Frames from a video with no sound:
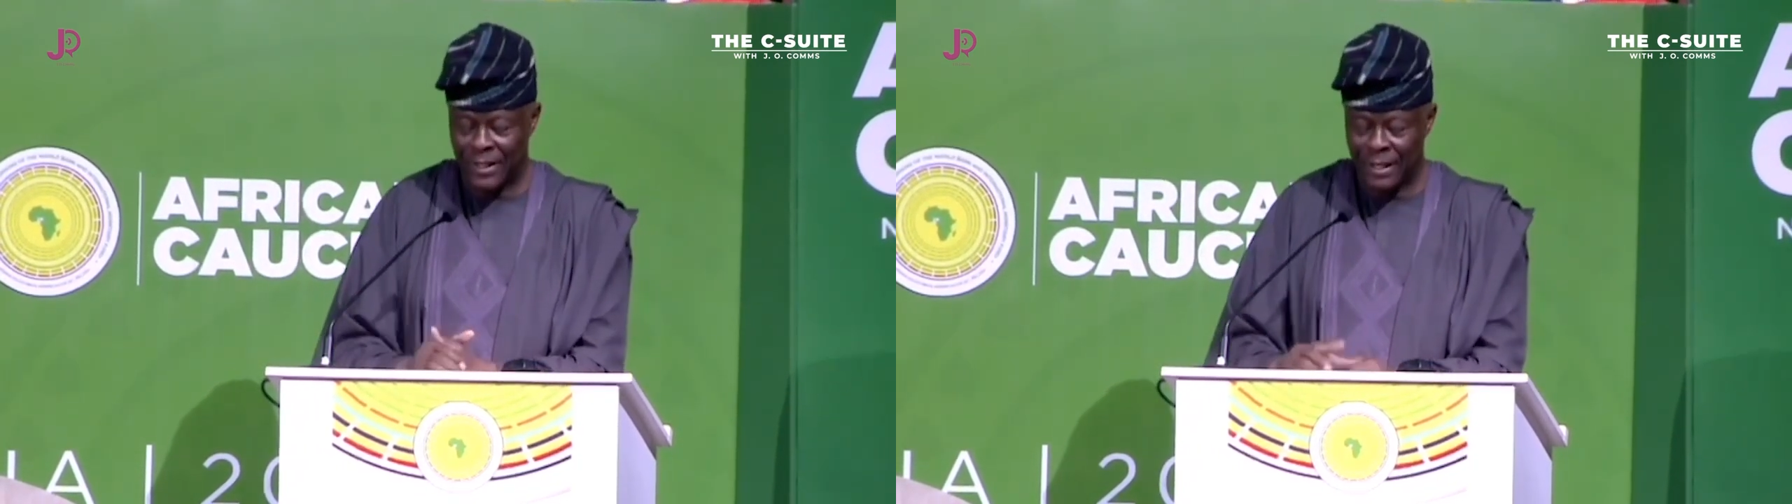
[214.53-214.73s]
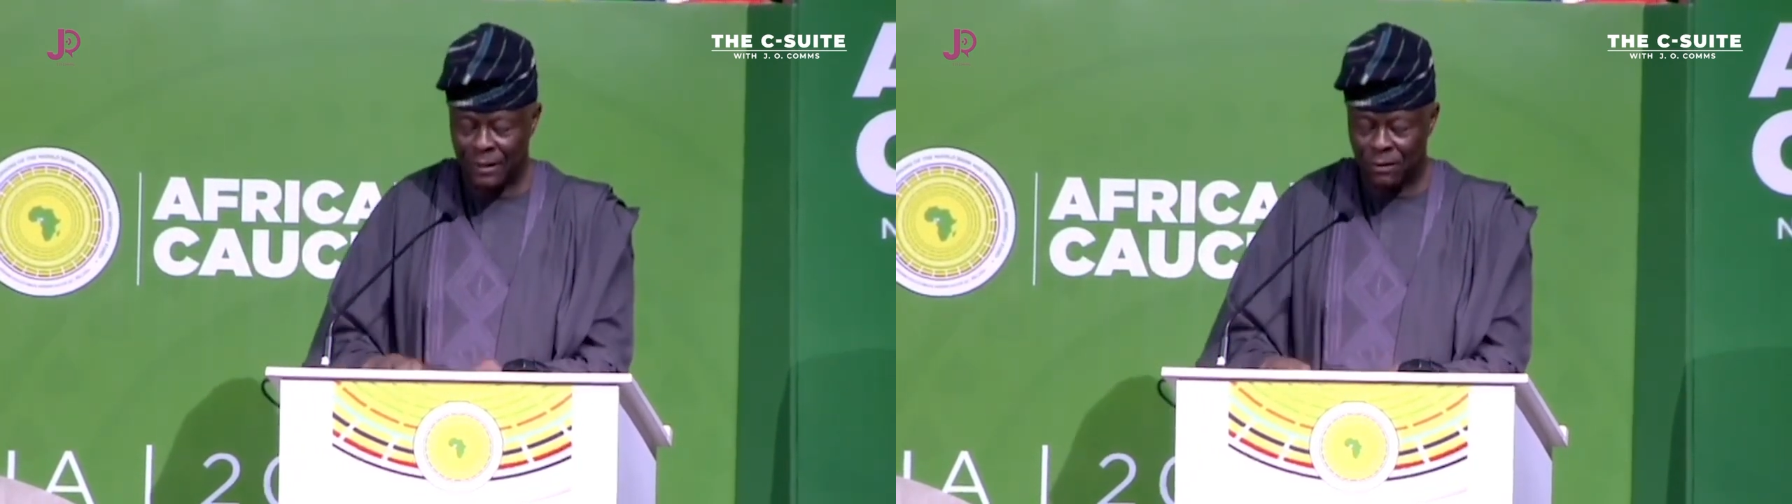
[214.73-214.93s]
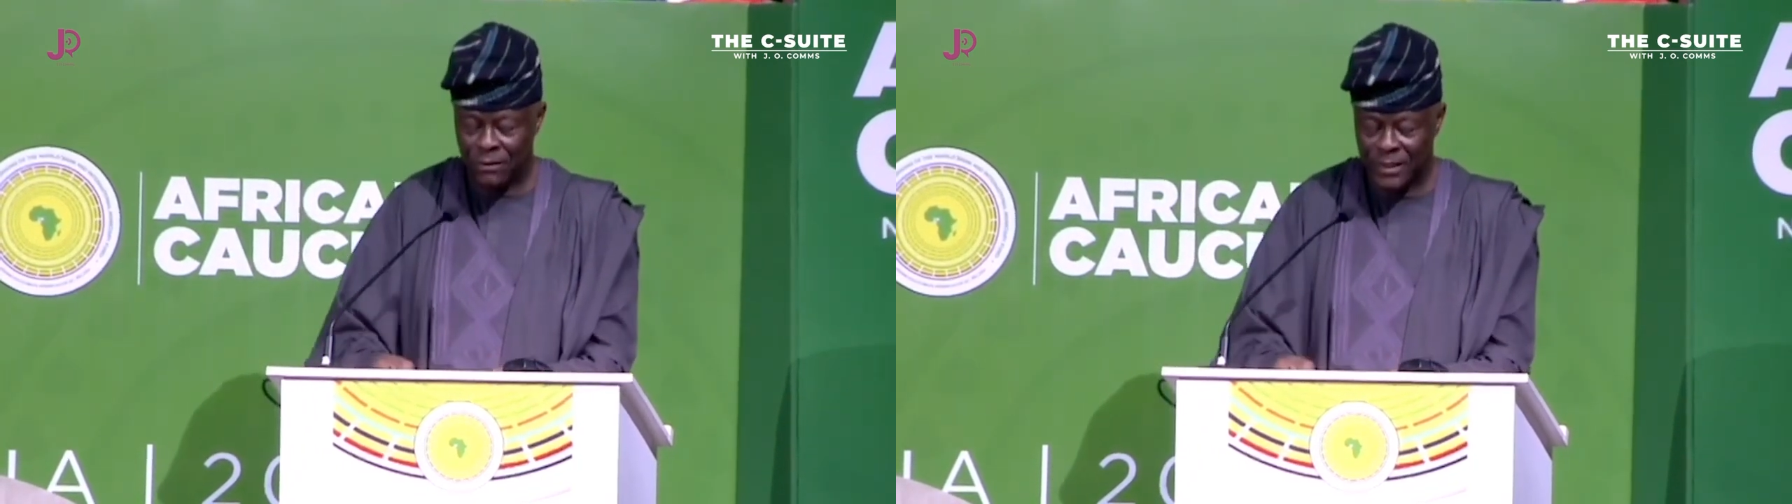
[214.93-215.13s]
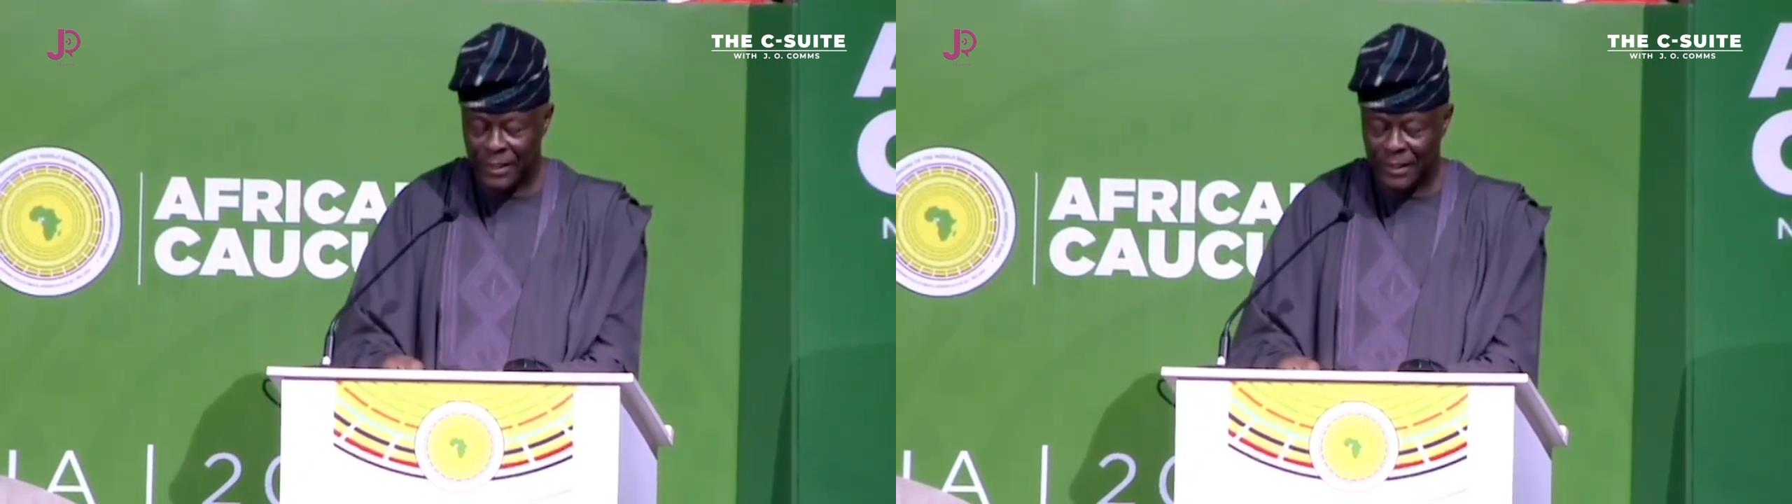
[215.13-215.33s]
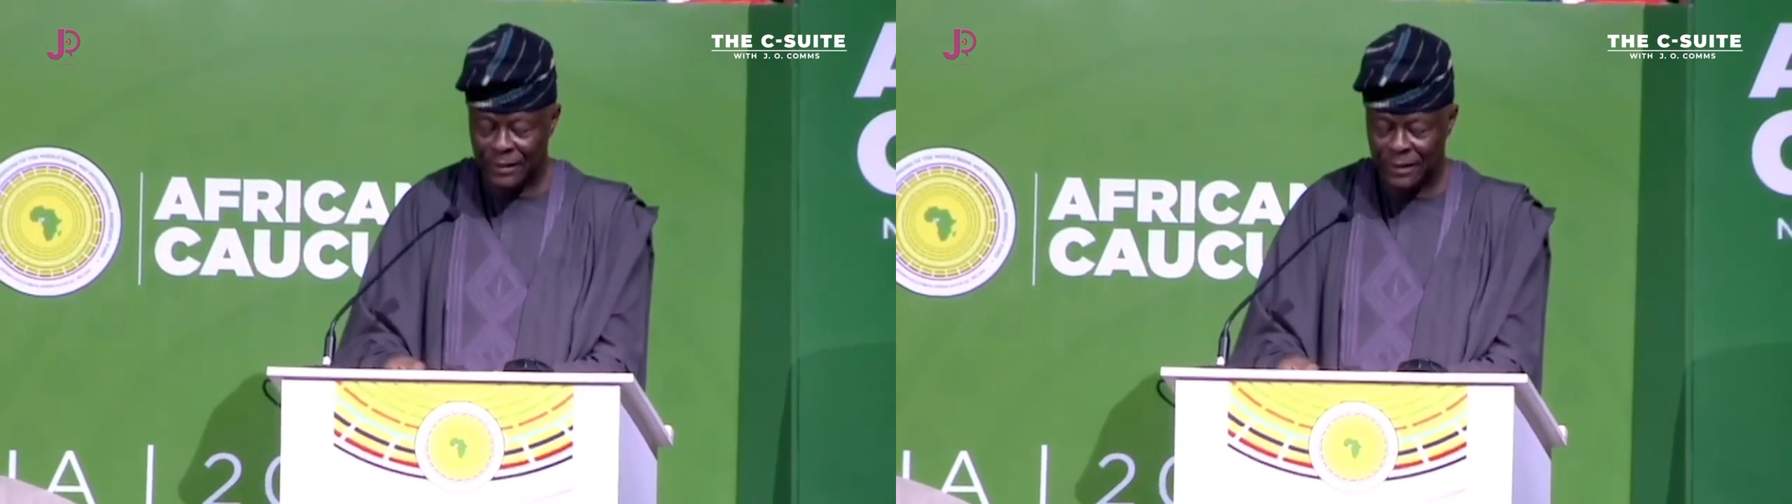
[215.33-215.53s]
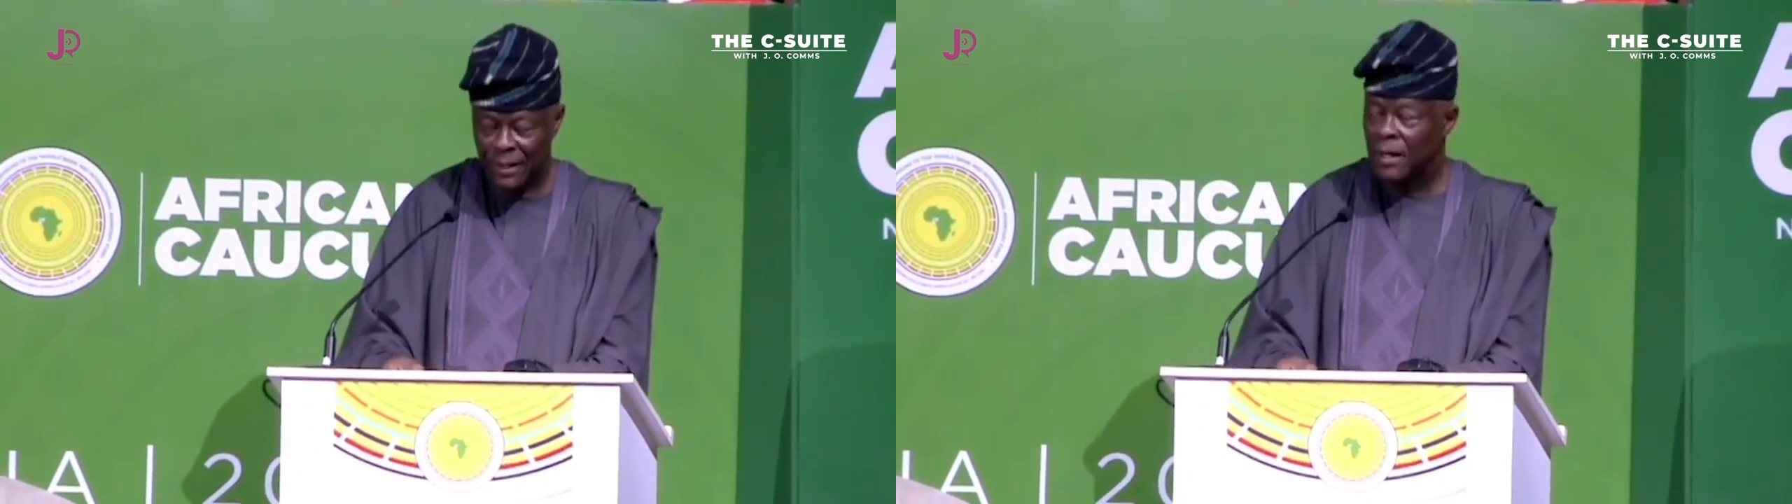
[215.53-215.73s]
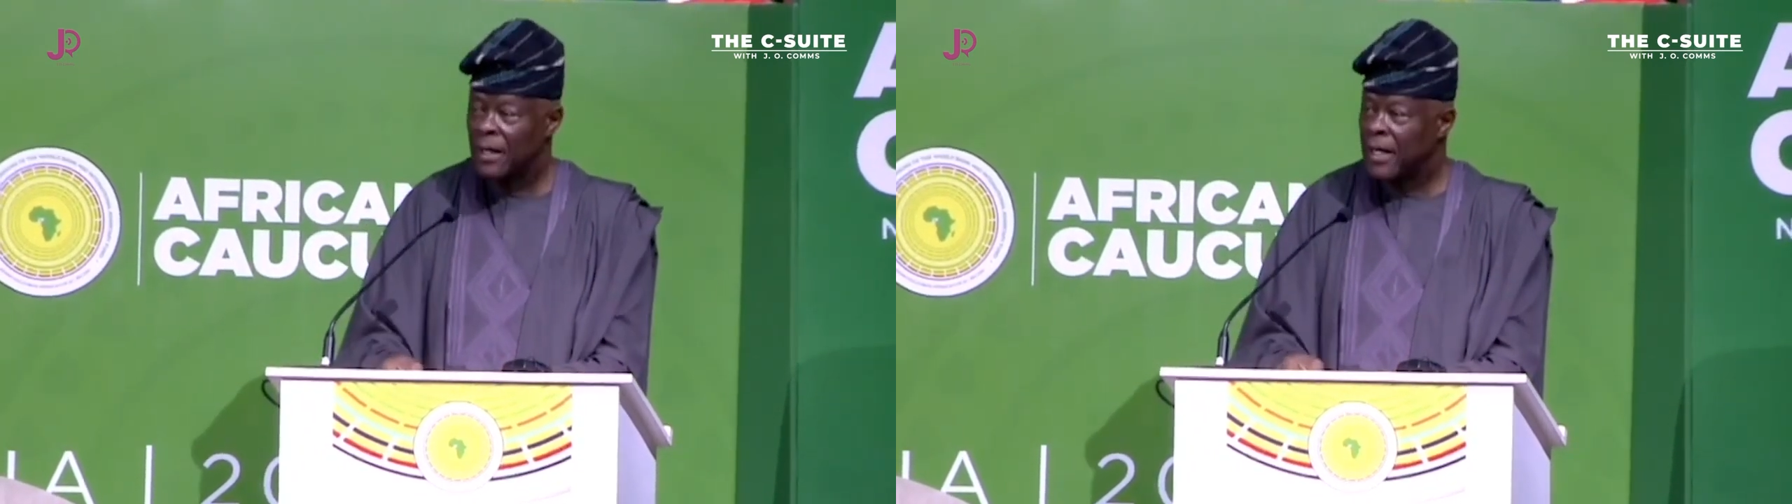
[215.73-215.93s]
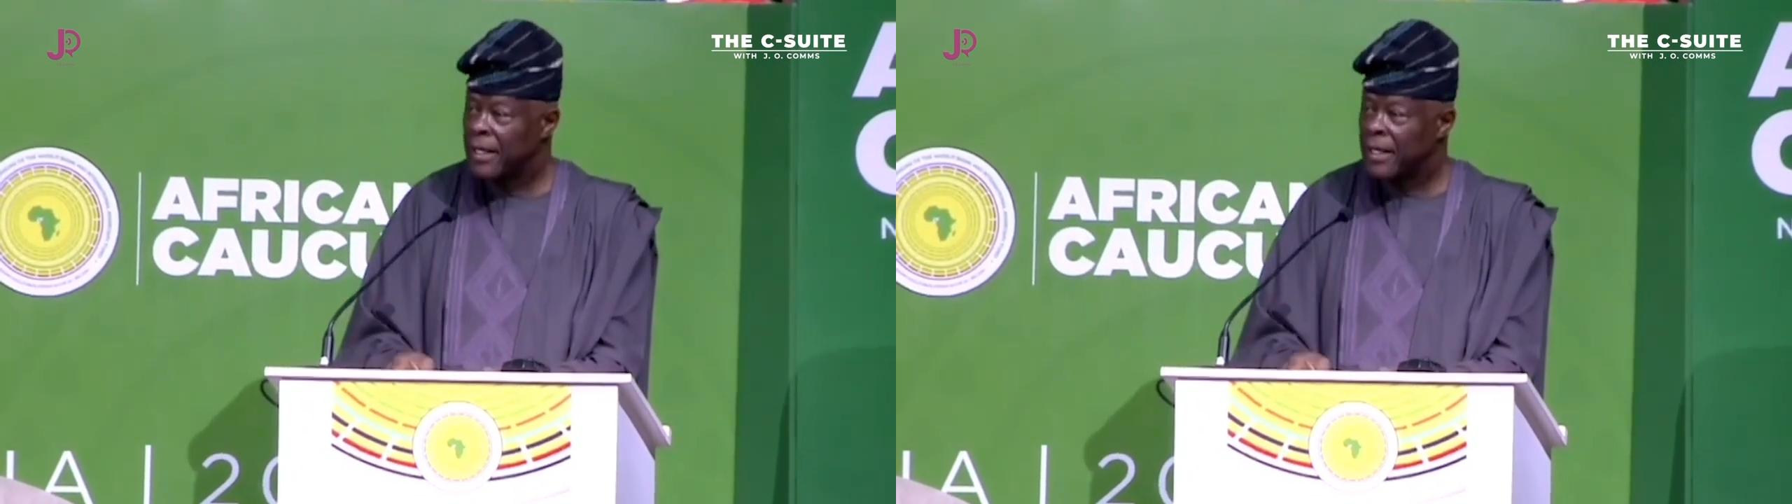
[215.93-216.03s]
our dear continent.